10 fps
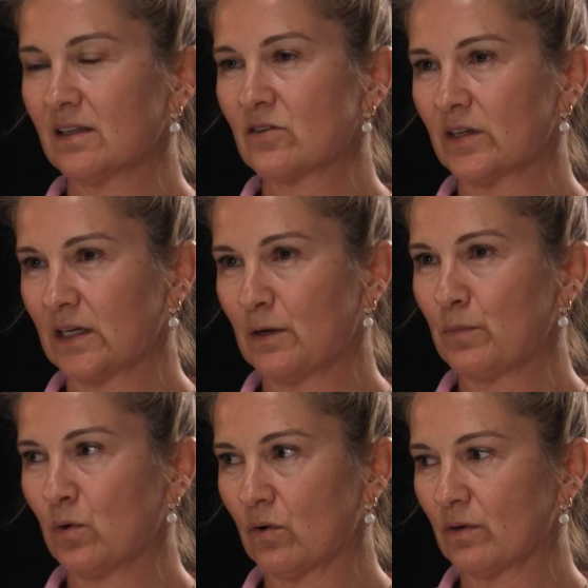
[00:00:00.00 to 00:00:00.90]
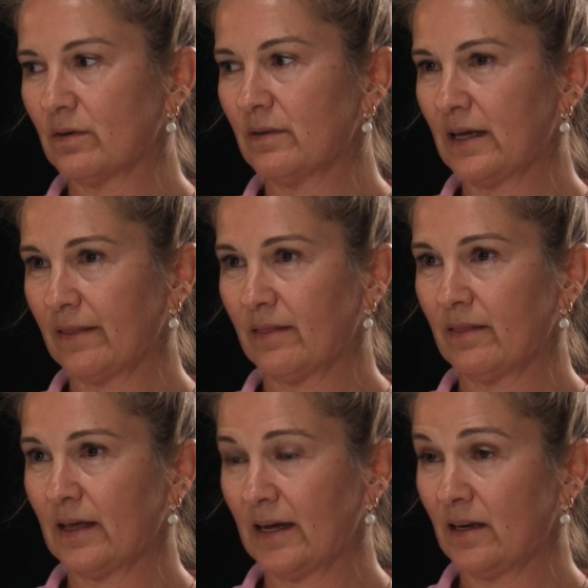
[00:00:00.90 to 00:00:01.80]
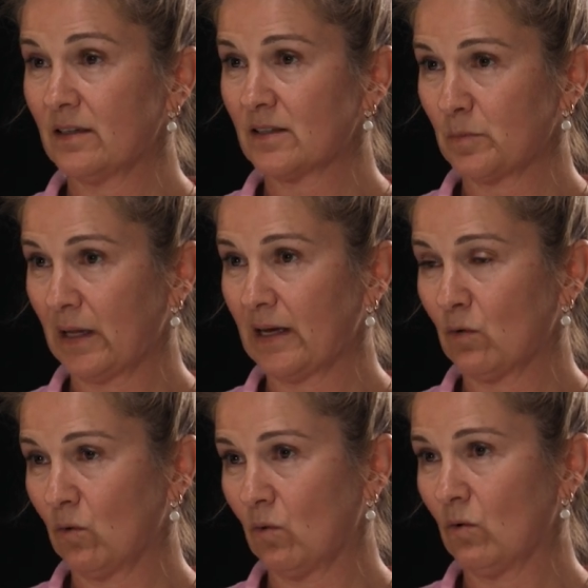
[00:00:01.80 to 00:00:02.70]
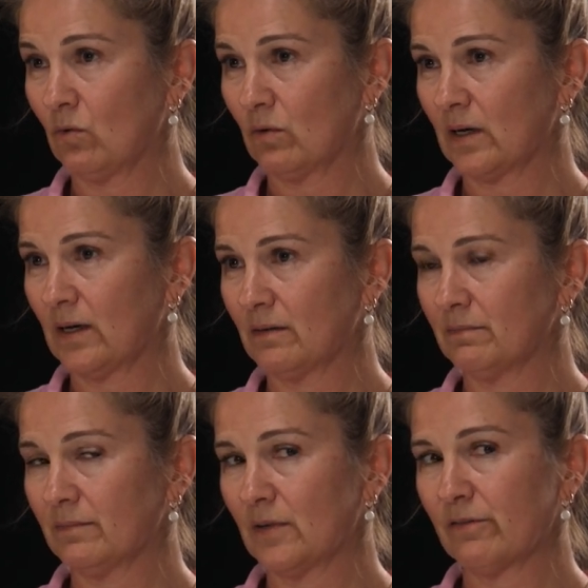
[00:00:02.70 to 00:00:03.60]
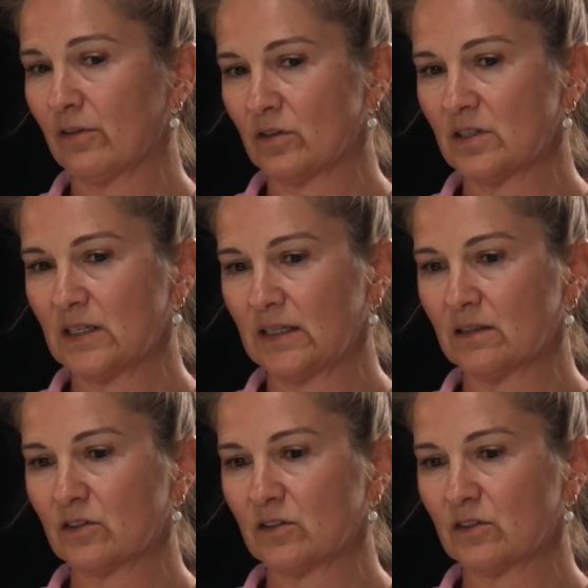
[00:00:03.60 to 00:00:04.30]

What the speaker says: it's really important that they display all of those things.